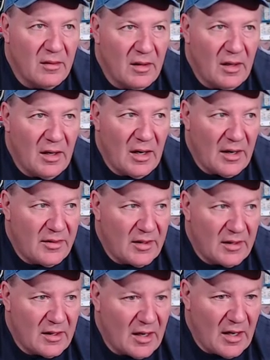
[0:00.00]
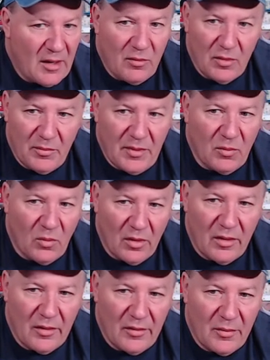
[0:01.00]
and I think I will be
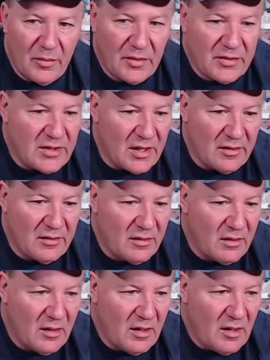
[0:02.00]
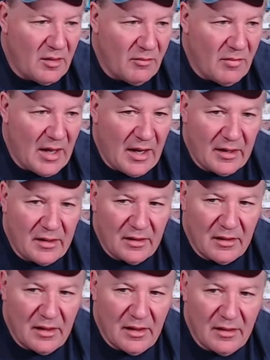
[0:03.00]
100% back.
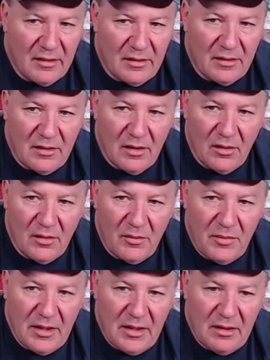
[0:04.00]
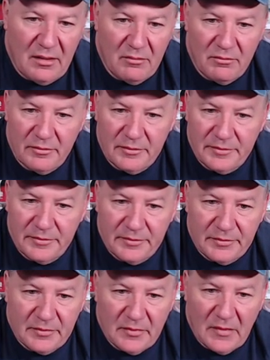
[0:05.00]
And, you know, it'd be,
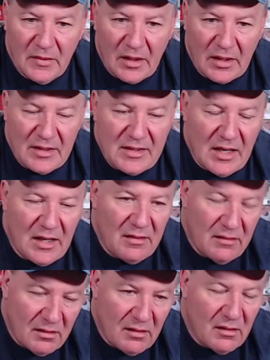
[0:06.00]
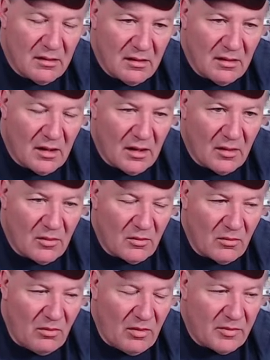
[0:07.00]
like I said, uh,
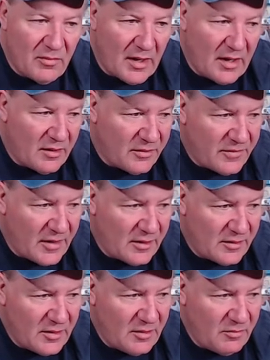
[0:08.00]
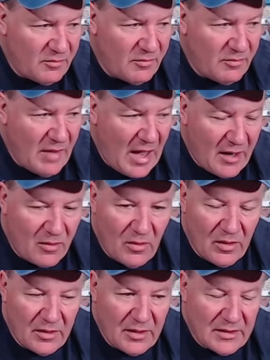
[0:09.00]
with my health finally back
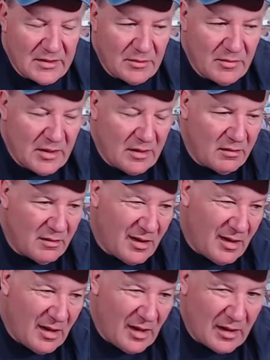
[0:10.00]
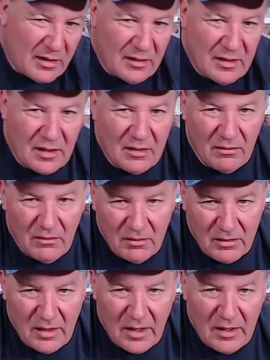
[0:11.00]
where it needs to be, I can take a
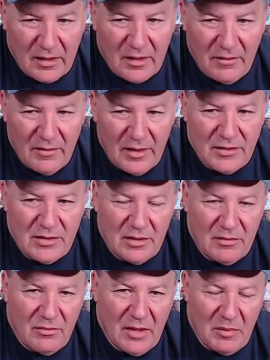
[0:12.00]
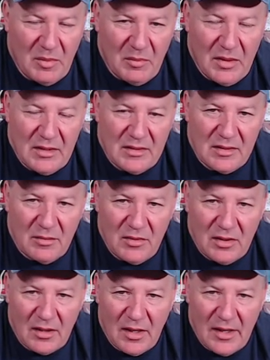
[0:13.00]
look at a convention, maybe meet some of
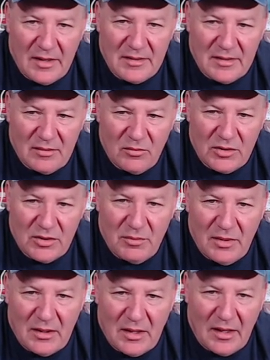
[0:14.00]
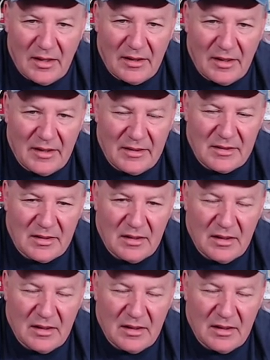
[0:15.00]
you guys, which would be kind of nice,